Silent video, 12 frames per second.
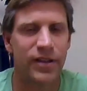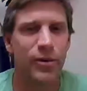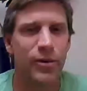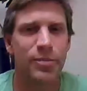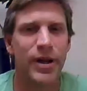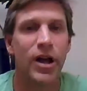There
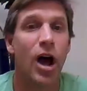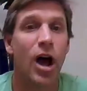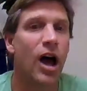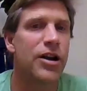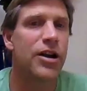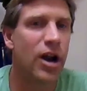would be
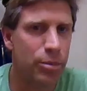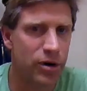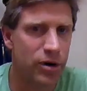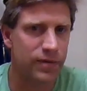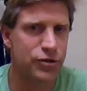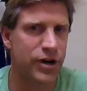a
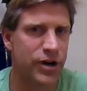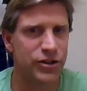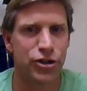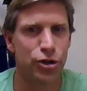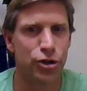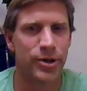number of
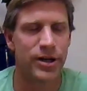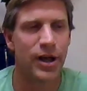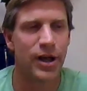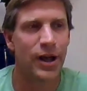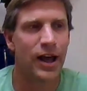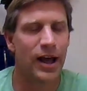transhuman
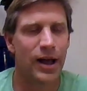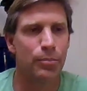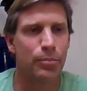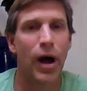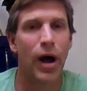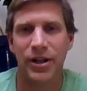um,
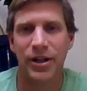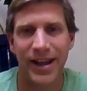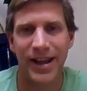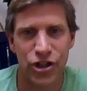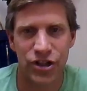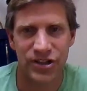
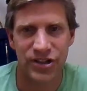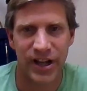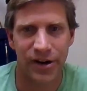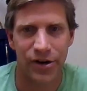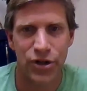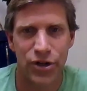population
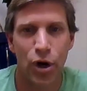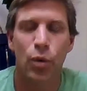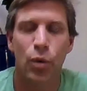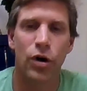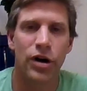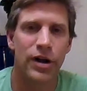centers
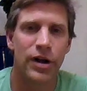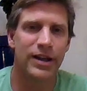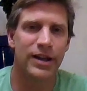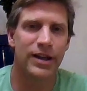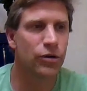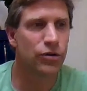where,
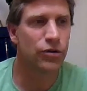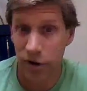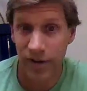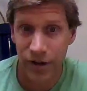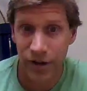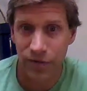you know, sort of
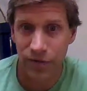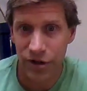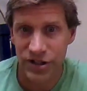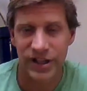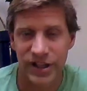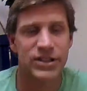like
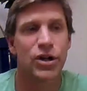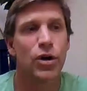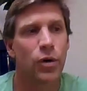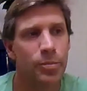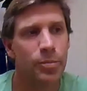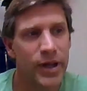universities,
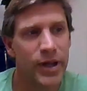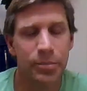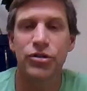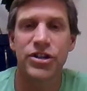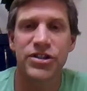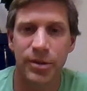where
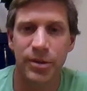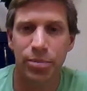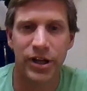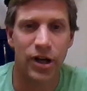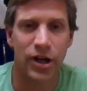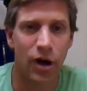people just
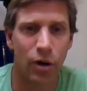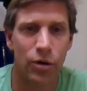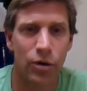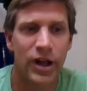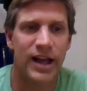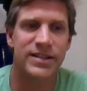simply
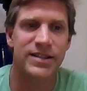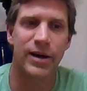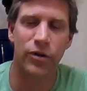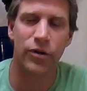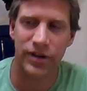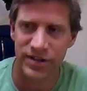go and say,
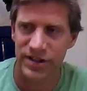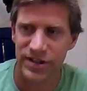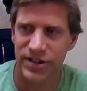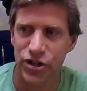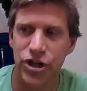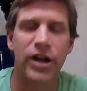well, this is
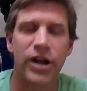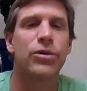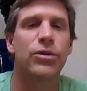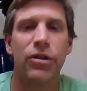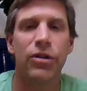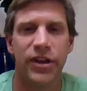the
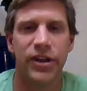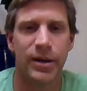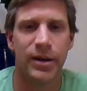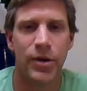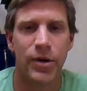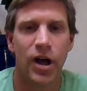general
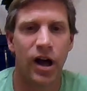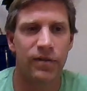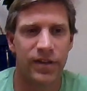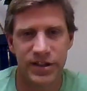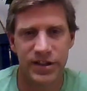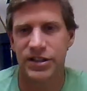theme
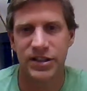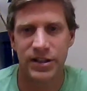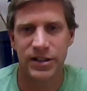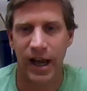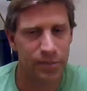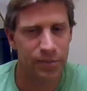of this
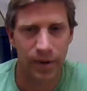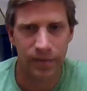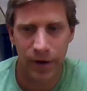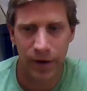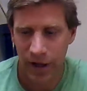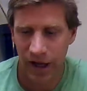type of
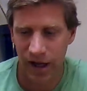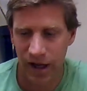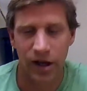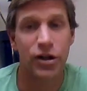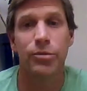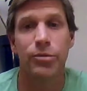
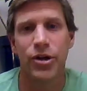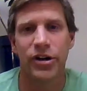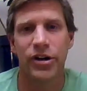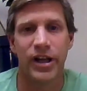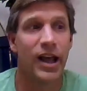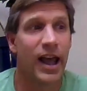uh,
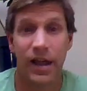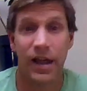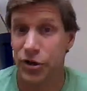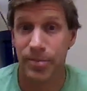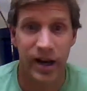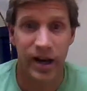community. And
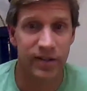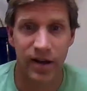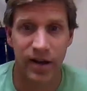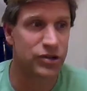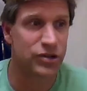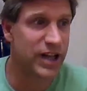there's many of
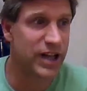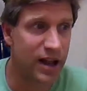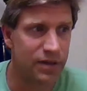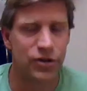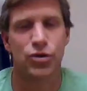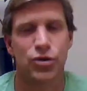them. There's
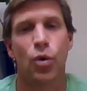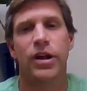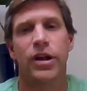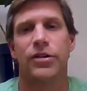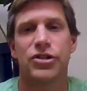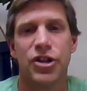10, there's
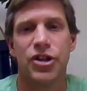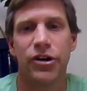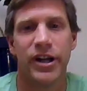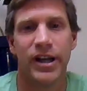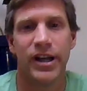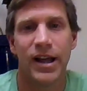20, there's
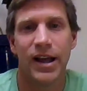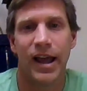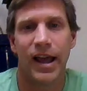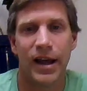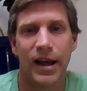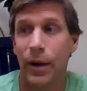30.
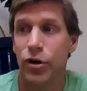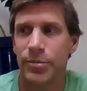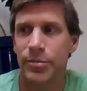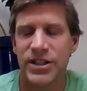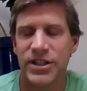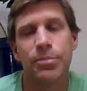And I
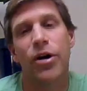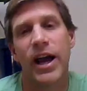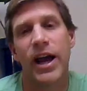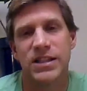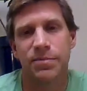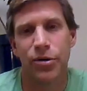wouldn't be
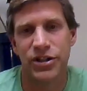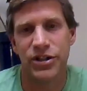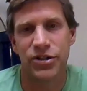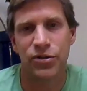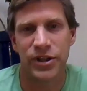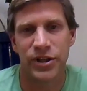surprised if pretty
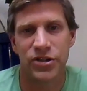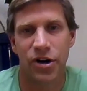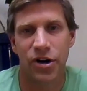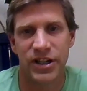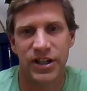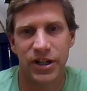soon we
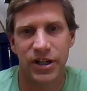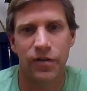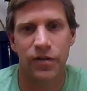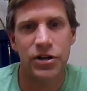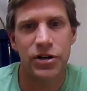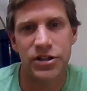start seeing
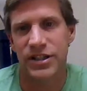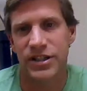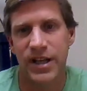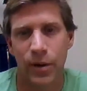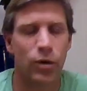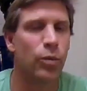universities
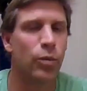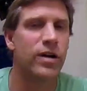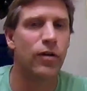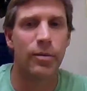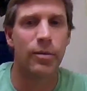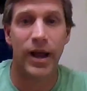saying, well, one of
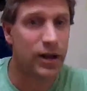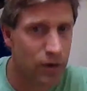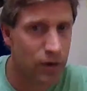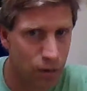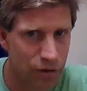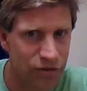our main
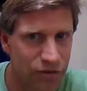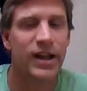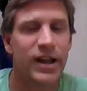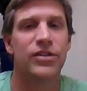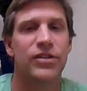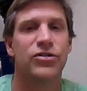goals
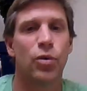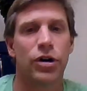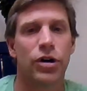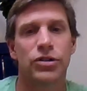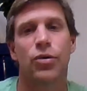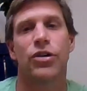is to
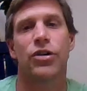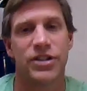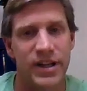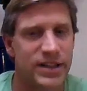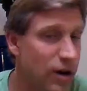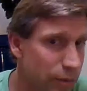work towards
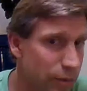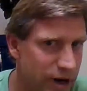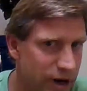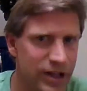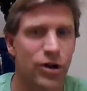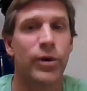this. And
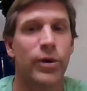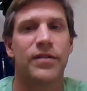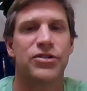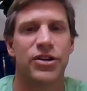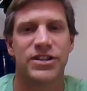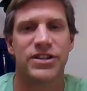already, you know, we have
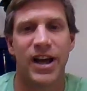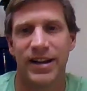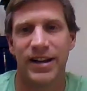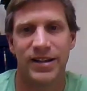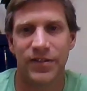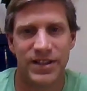certain
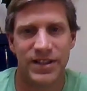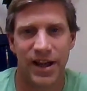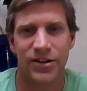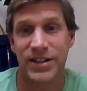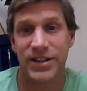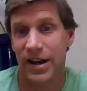scientific
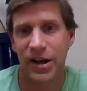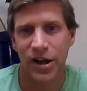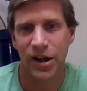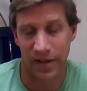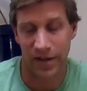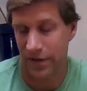centers that,
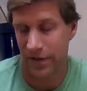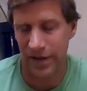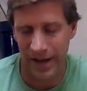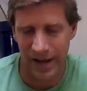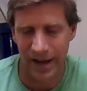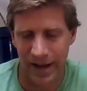uh,
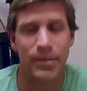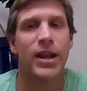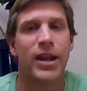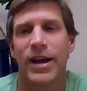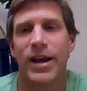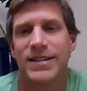in
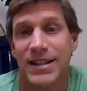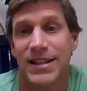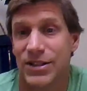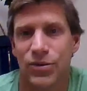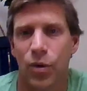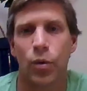many ways,
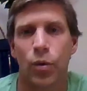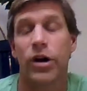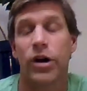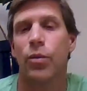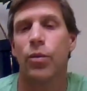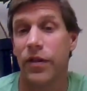that's where
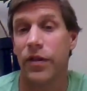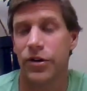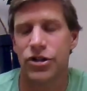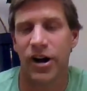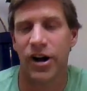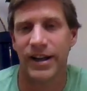the, what they're
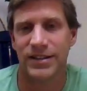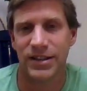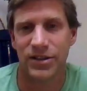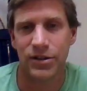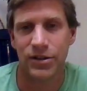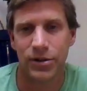trying
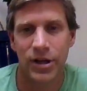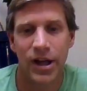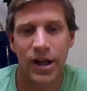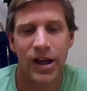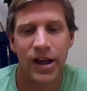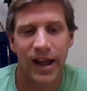to do.
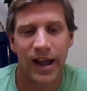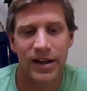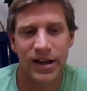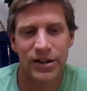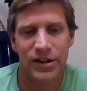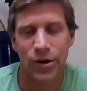And
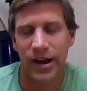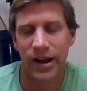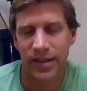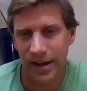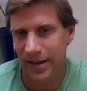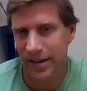uh, so I
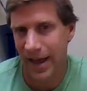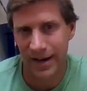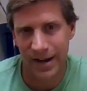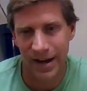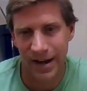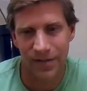think
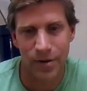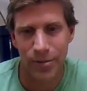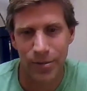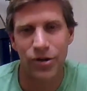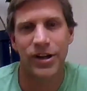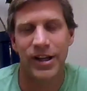that kind of
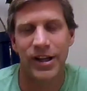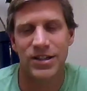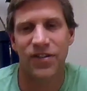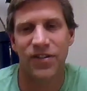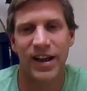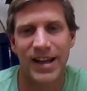community
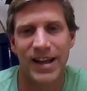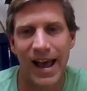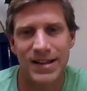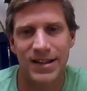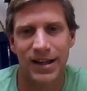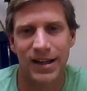is
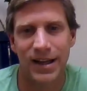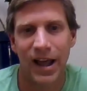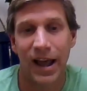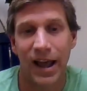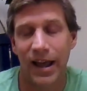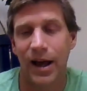fantastic.
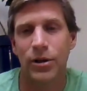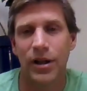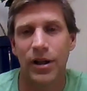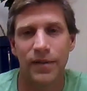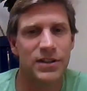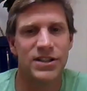And I would
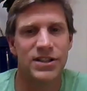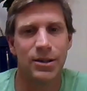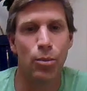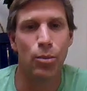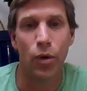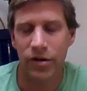love to see
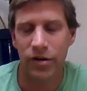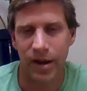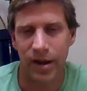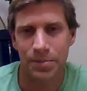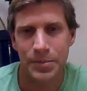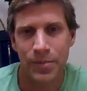more of
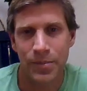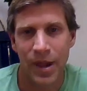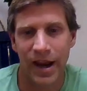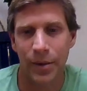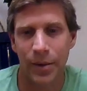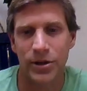them.
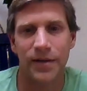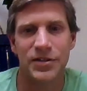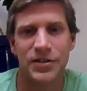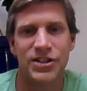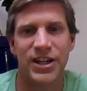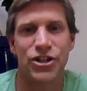And I would love
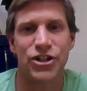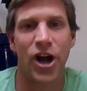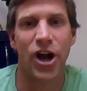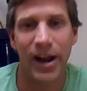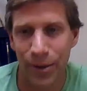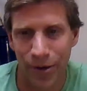to see a
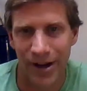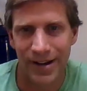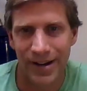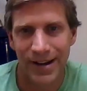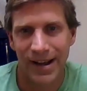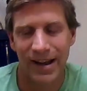giant one.